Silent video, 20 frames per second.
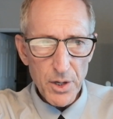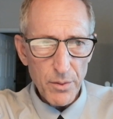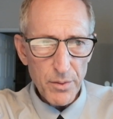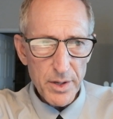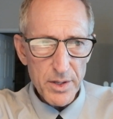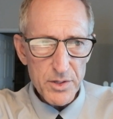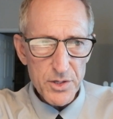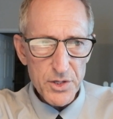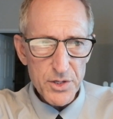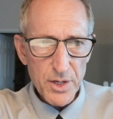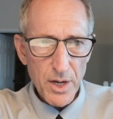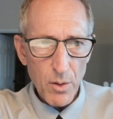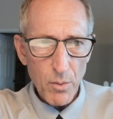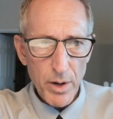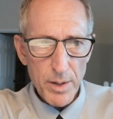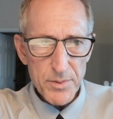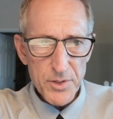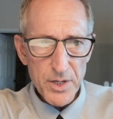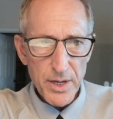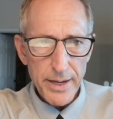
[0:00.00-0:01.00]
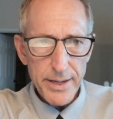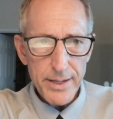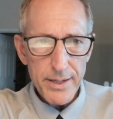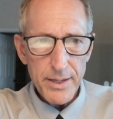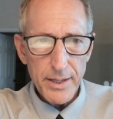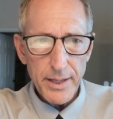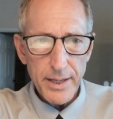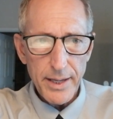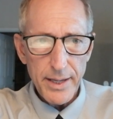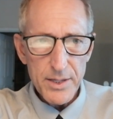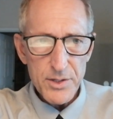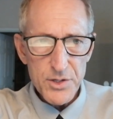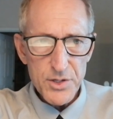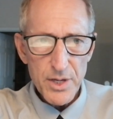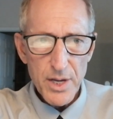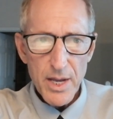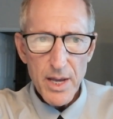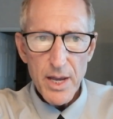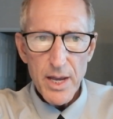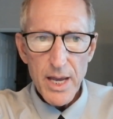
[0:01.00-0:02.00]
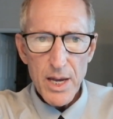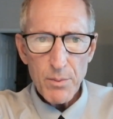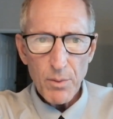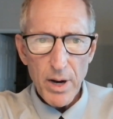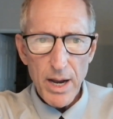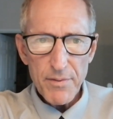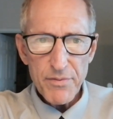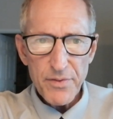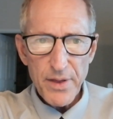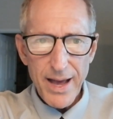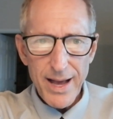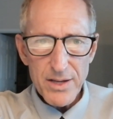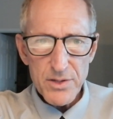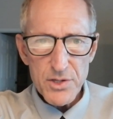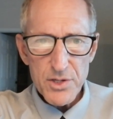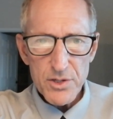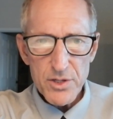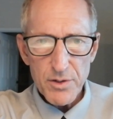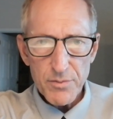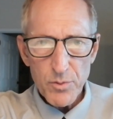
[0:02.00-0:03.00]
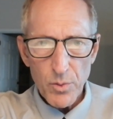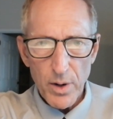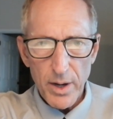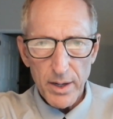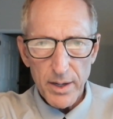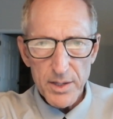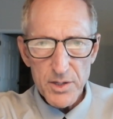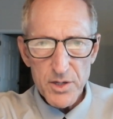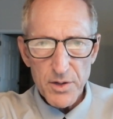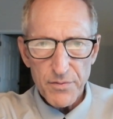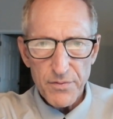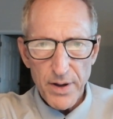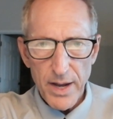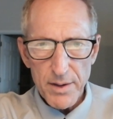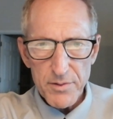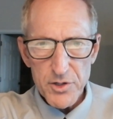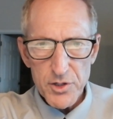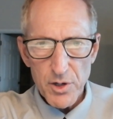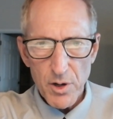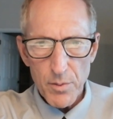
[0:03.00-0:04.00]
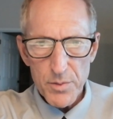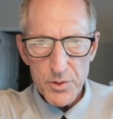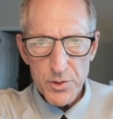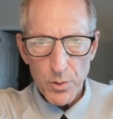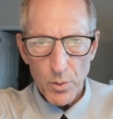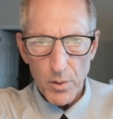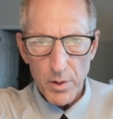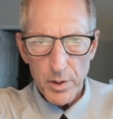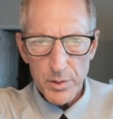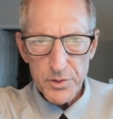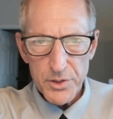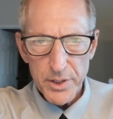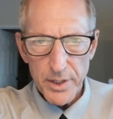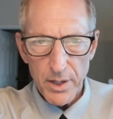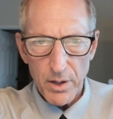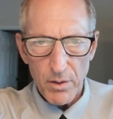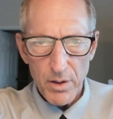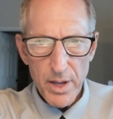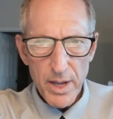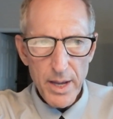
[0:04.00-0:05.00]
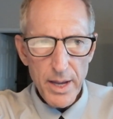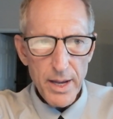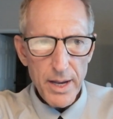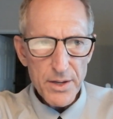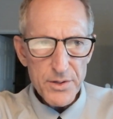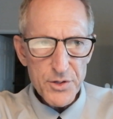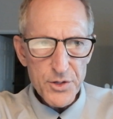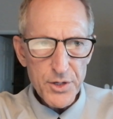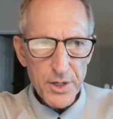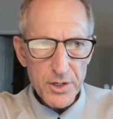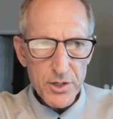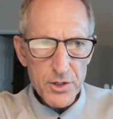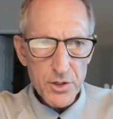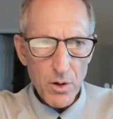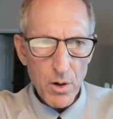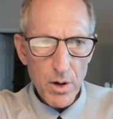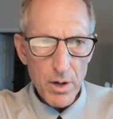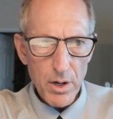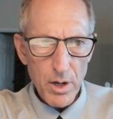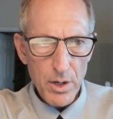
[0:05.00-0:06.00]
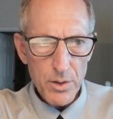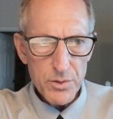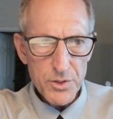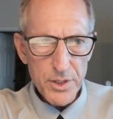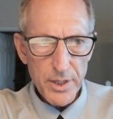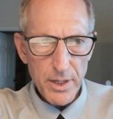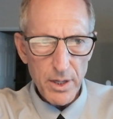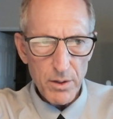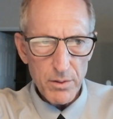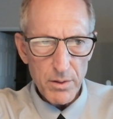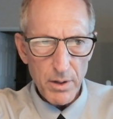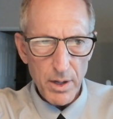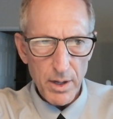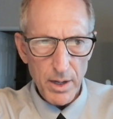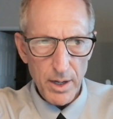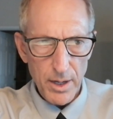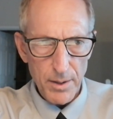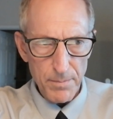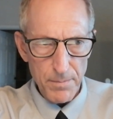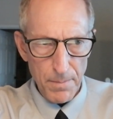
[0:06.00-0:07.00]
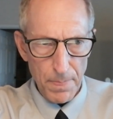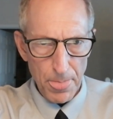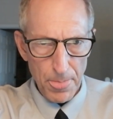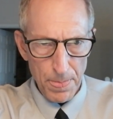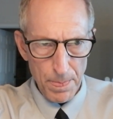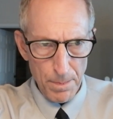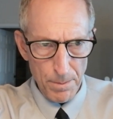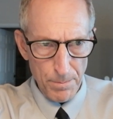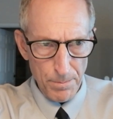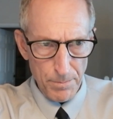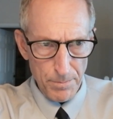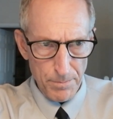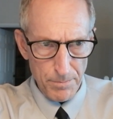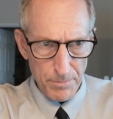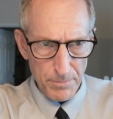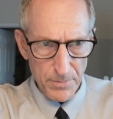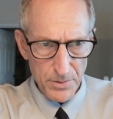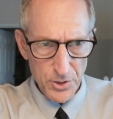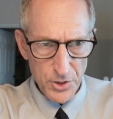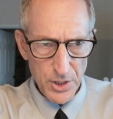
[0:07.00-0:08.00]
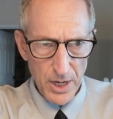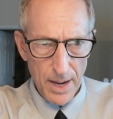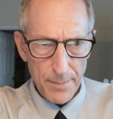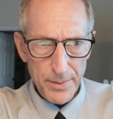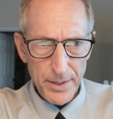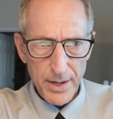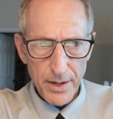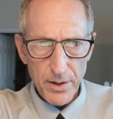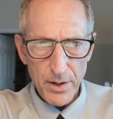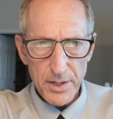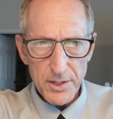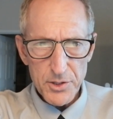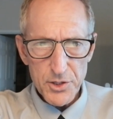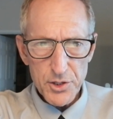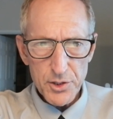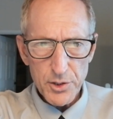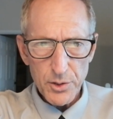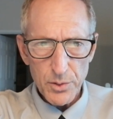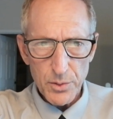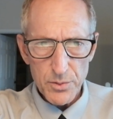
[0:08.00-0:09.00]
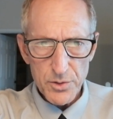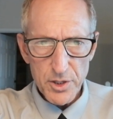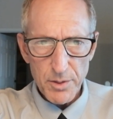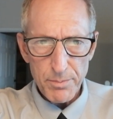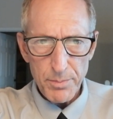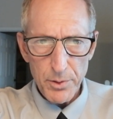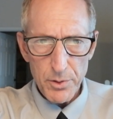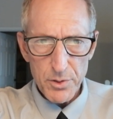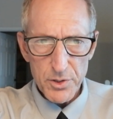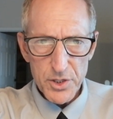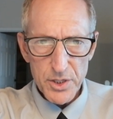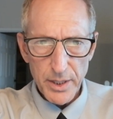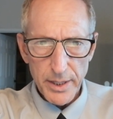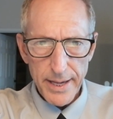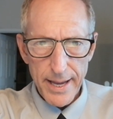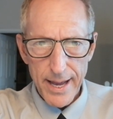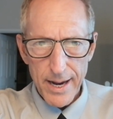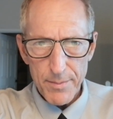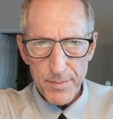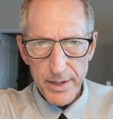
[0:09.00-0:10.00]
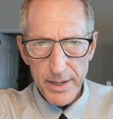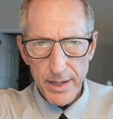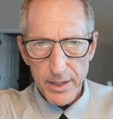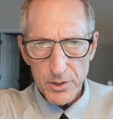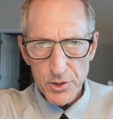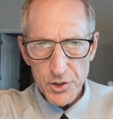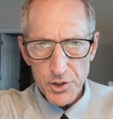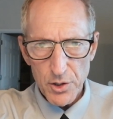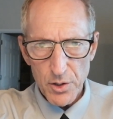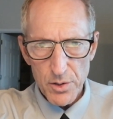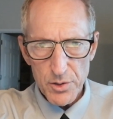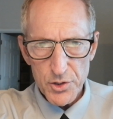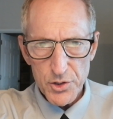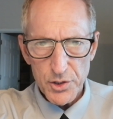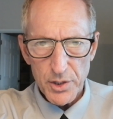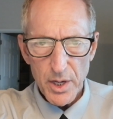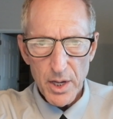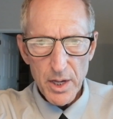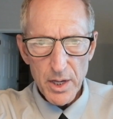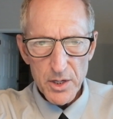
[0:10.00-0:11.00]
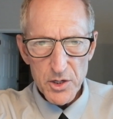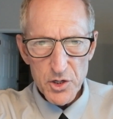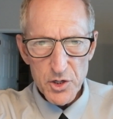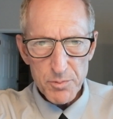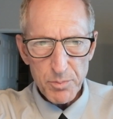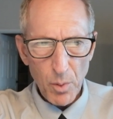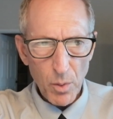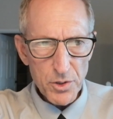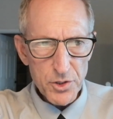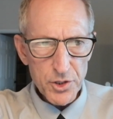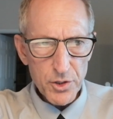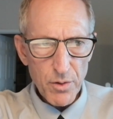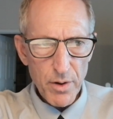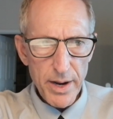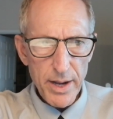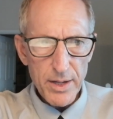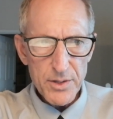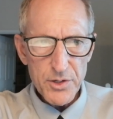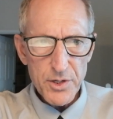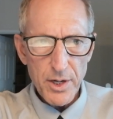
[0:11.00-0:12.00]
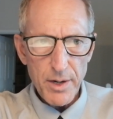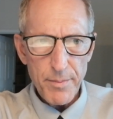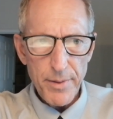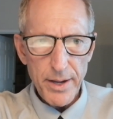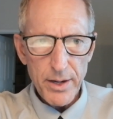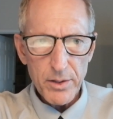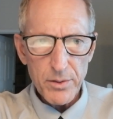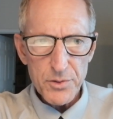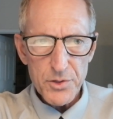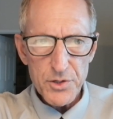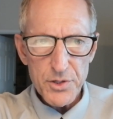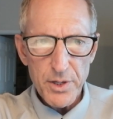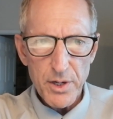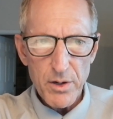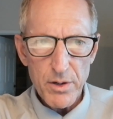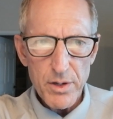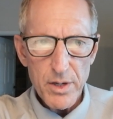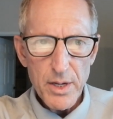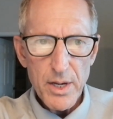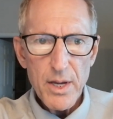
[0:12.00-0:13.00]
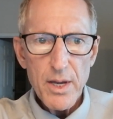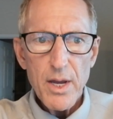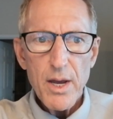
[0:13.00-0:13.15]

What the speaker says: on its website indicates it will have thousands of dwellings, a 5-star resort hotel, a 6-star hotel, shopping areas, schools, a Buddhist academy, and a church, sports grounds, and a medical center.